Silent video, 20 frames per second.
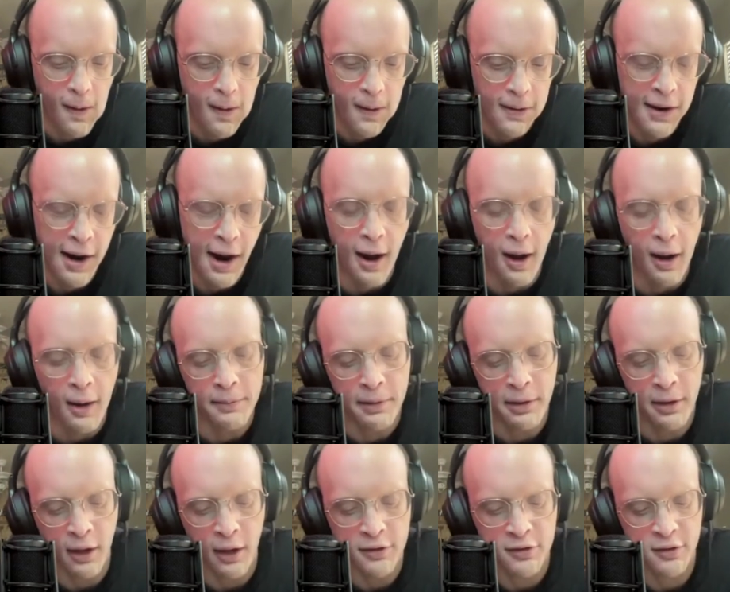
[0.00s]
Yeah, I mean,
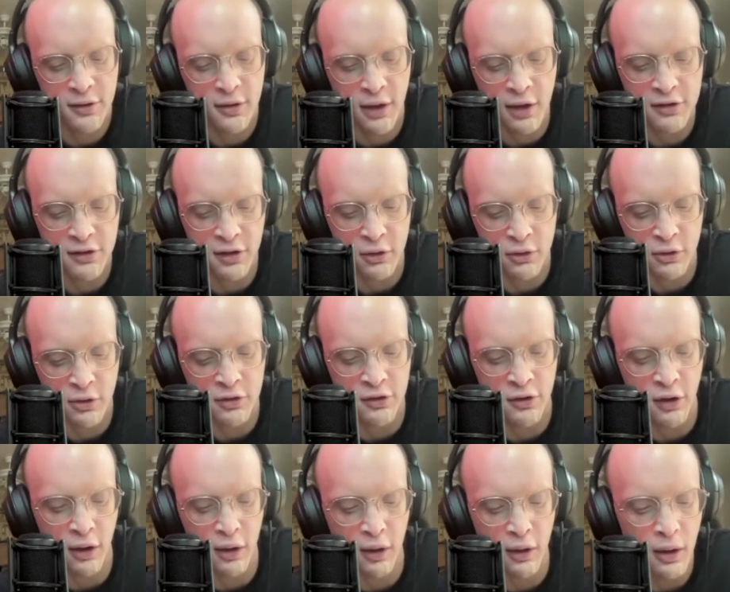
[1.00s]
that's
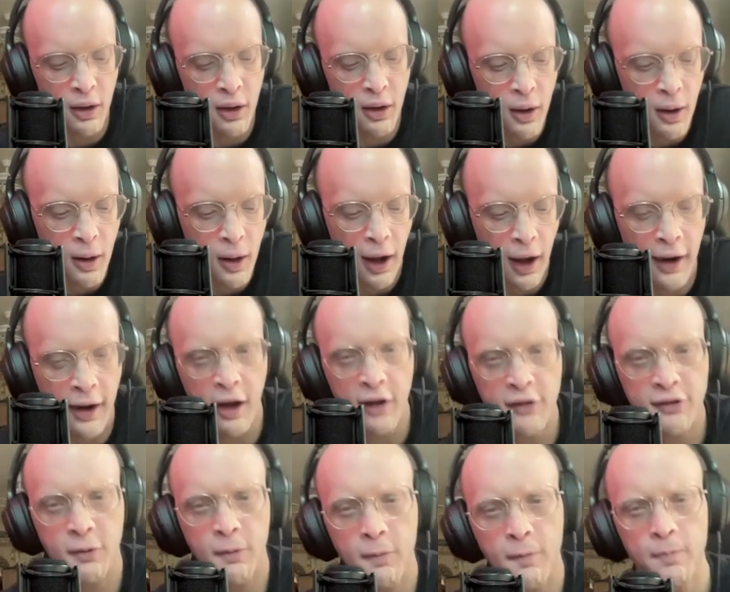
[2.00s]
interesting. I
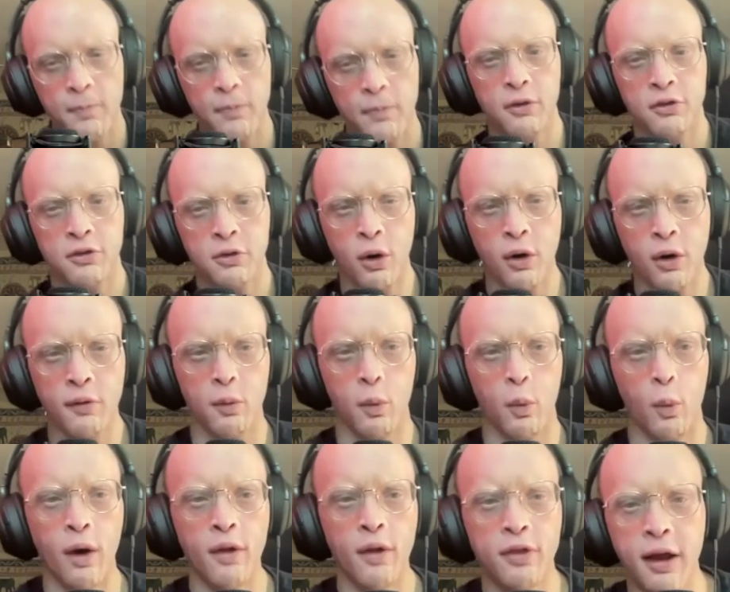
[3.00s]
guess sort of
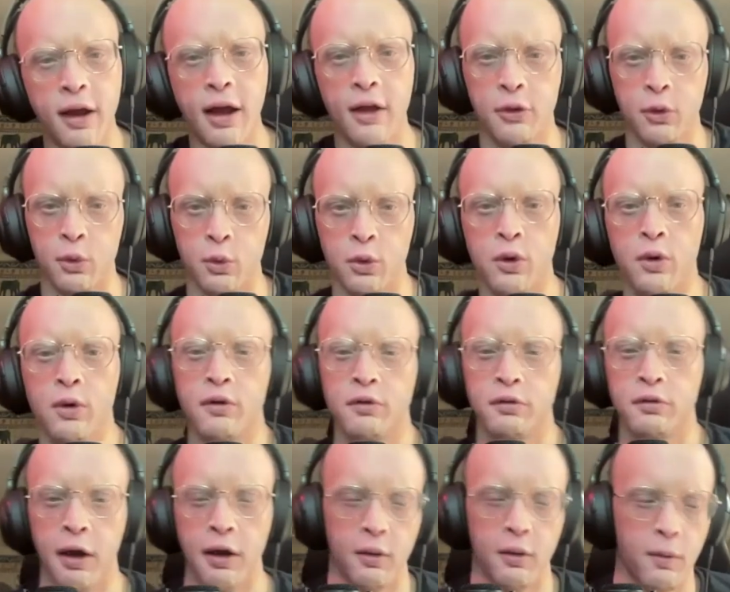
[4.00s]
one thing at the root of
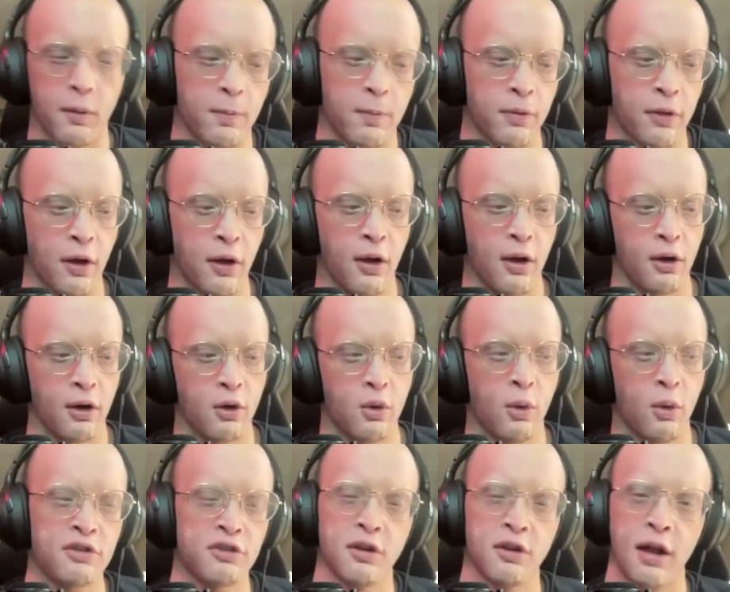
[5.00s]
like the
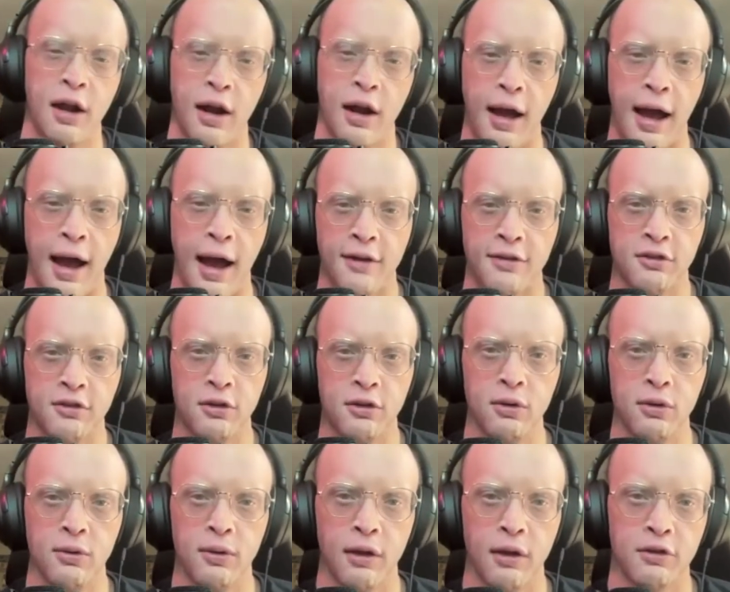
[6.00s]
question that I asked
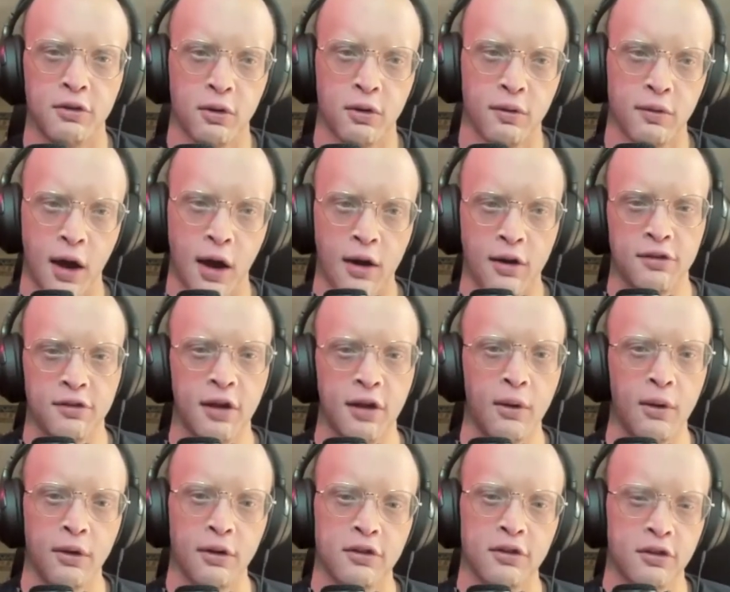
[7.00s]
you that sort of got us
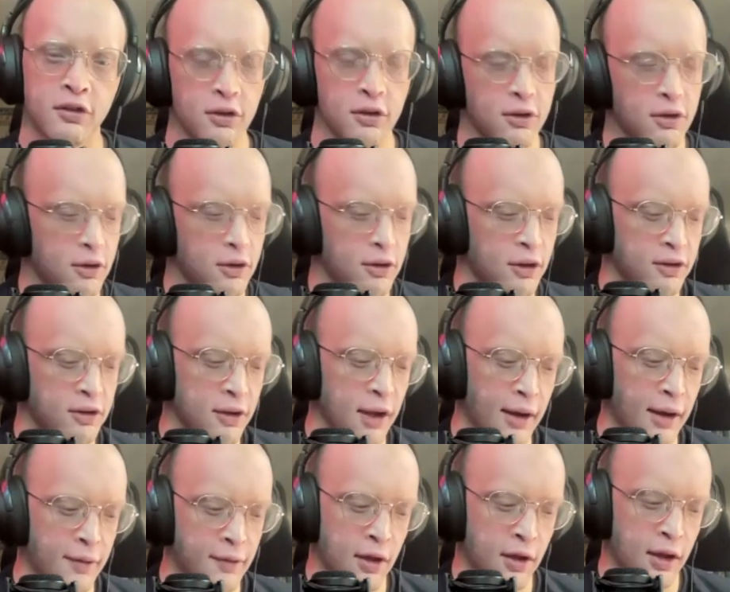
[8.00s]
down this
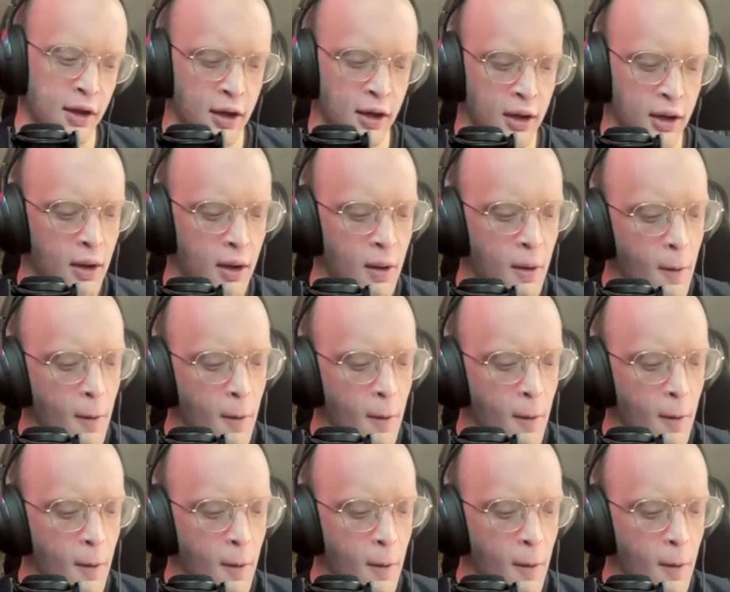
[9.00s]
line of thinking